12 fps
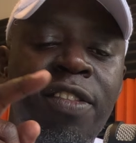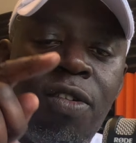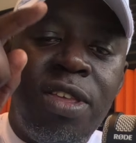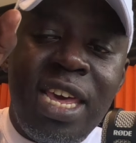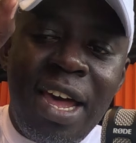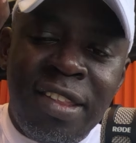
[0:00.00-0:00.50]

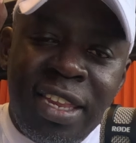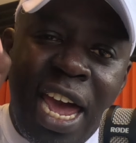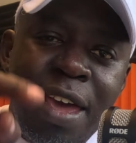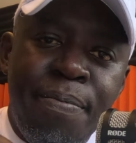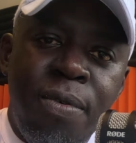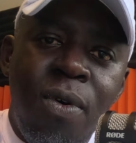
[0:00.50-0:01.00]
So just
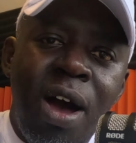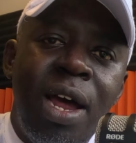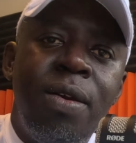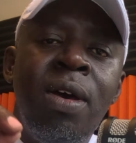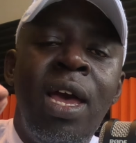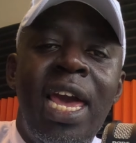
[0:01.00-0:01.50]
type
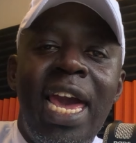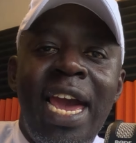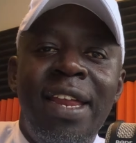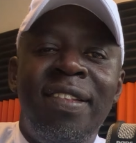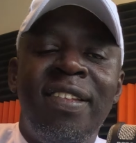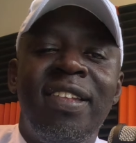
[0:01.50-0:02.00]
1
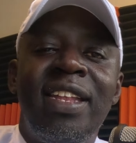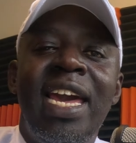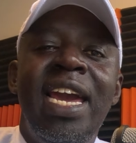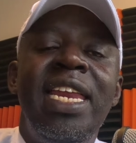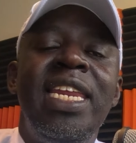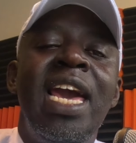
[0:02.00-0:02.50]
and
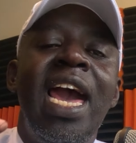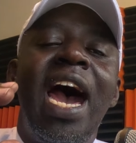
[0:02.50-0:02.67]
send,